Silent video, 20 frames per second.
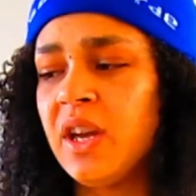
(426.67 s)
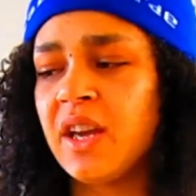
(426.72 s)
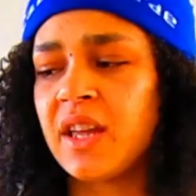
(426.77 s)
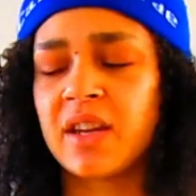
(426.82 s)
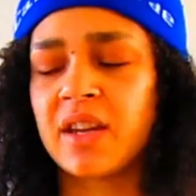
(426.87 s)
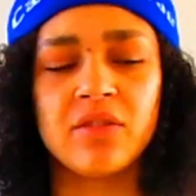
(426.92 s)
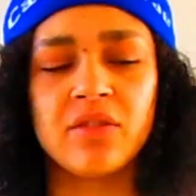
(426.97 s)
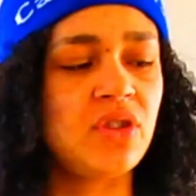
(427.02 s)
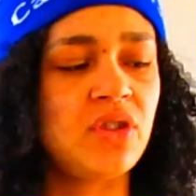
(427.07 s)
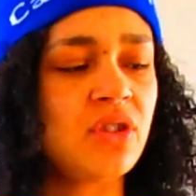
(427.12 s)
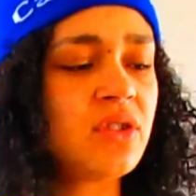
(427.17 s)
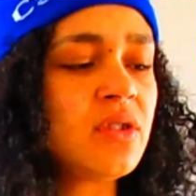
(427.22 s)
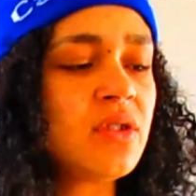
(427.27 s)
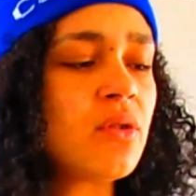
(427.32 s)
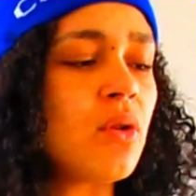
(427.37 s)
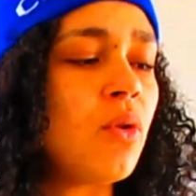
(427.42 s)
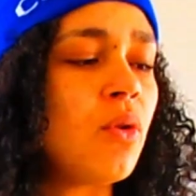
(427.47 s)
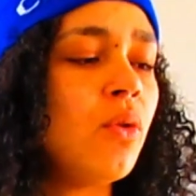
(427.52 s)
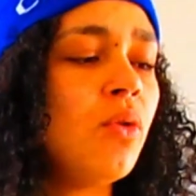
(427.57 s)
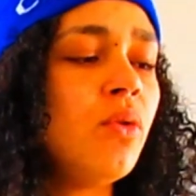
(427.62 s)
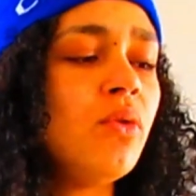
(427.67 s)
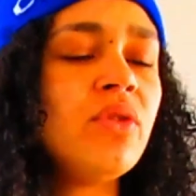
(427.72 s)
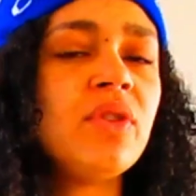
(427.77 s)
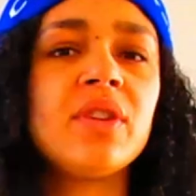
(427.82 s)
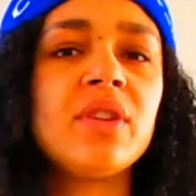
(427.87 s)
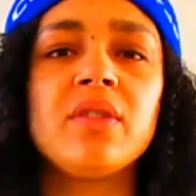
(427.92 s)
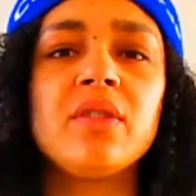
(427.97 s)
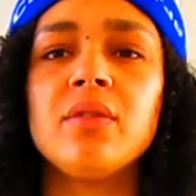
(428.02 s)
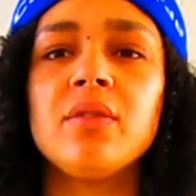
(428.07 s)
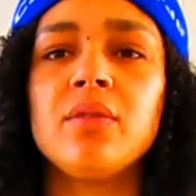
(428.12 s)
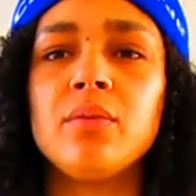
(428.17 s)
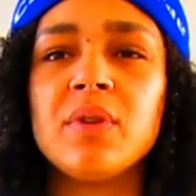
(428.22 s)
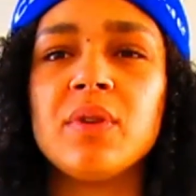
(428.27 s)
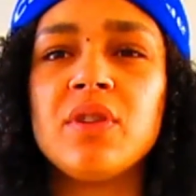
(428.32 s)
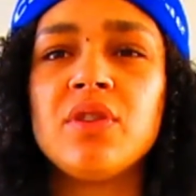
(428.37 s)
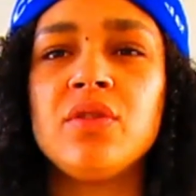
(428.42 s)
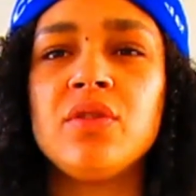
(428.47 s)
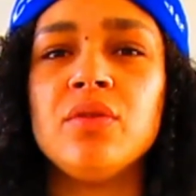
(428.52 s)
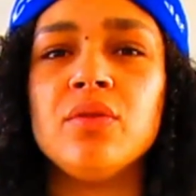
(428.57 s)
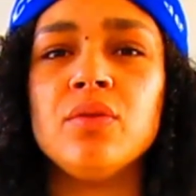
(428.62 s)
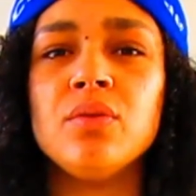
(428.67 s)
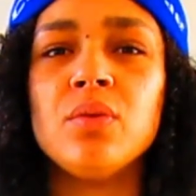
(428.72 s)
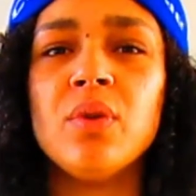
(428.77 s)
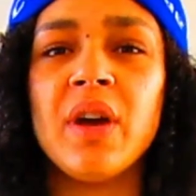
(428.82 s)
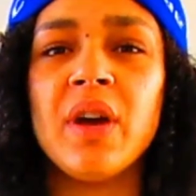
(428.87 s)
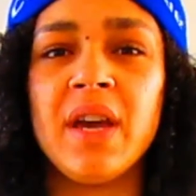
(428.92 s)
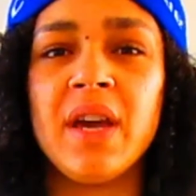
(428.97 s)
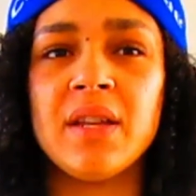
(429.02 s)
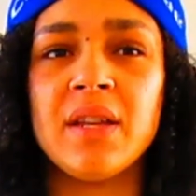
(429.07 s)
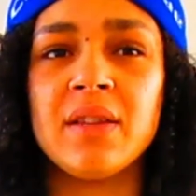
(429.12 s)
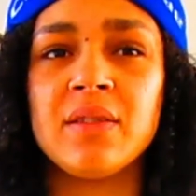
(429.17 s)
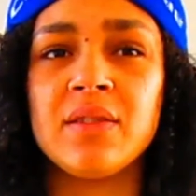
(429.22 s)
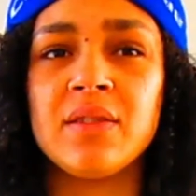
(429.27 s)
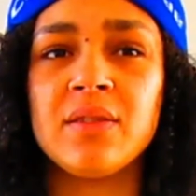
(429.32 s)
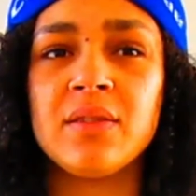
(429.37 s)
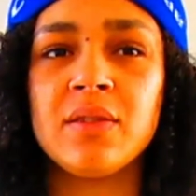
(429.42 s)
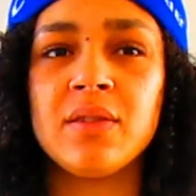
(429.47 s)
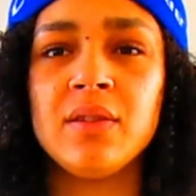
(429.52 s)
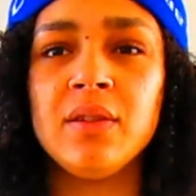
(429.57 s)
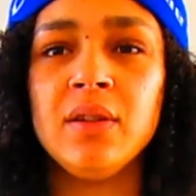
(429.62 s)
and I'll just hold it with 2 hands.